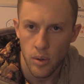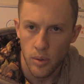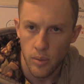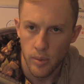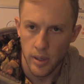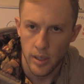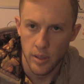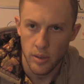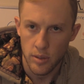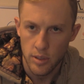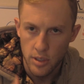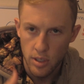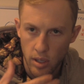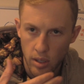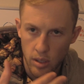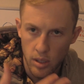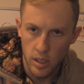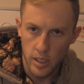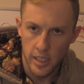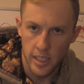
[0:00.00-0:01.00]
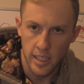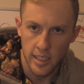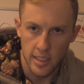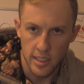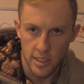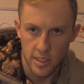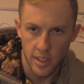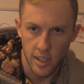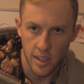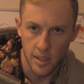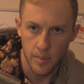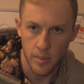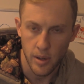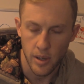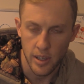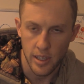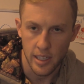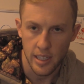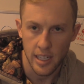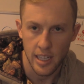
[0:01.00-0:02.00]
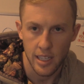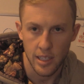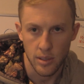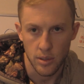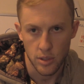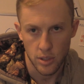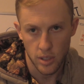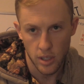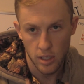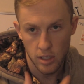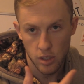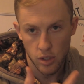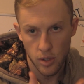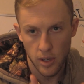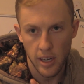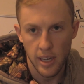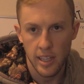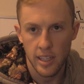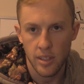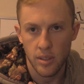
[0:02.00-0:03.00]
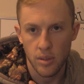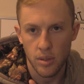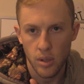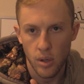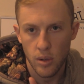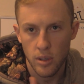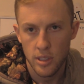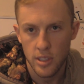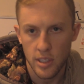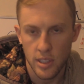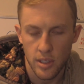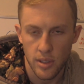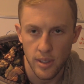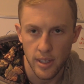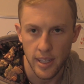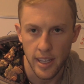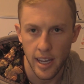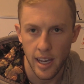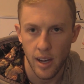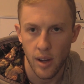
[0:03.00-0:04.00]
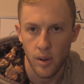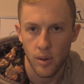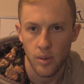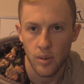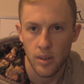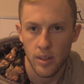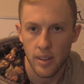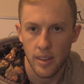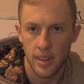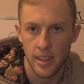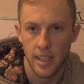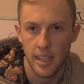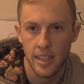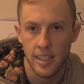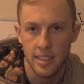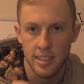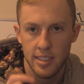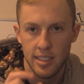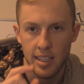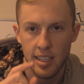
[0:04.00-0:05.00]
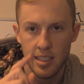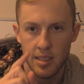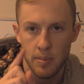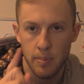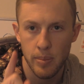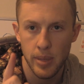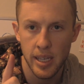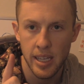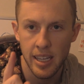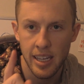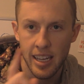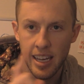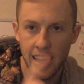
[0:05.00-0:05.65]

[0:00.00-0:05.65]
when you start looking at the stock market and you start trading, you'll notice in your account that it says bid,